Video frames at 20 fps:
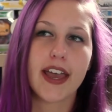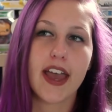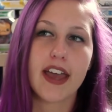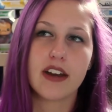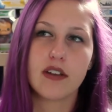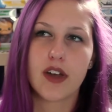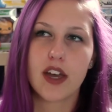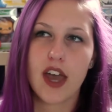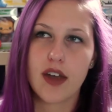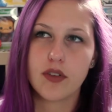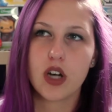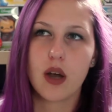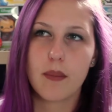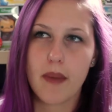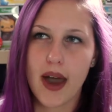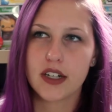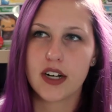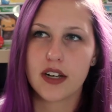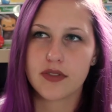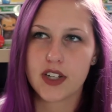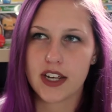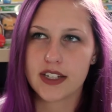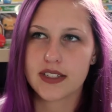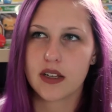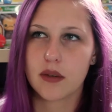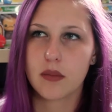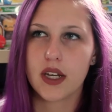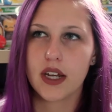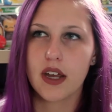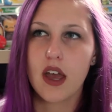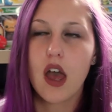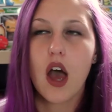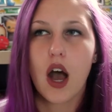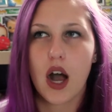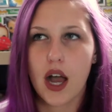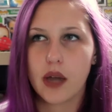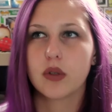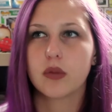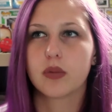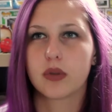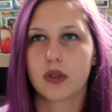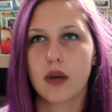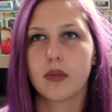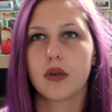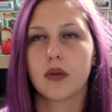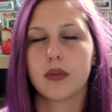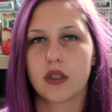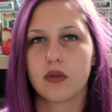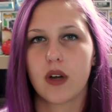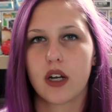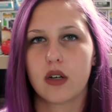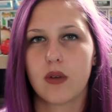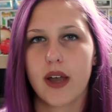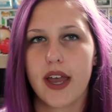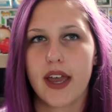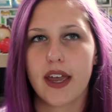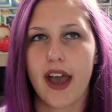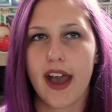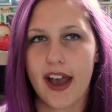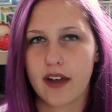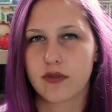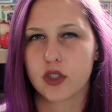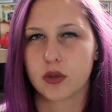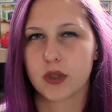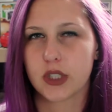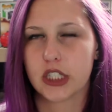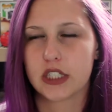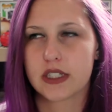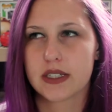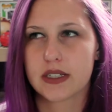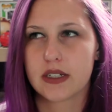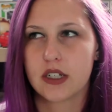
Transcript: And if I ever got mad enough to hit somebody, I would probably run away afterwards.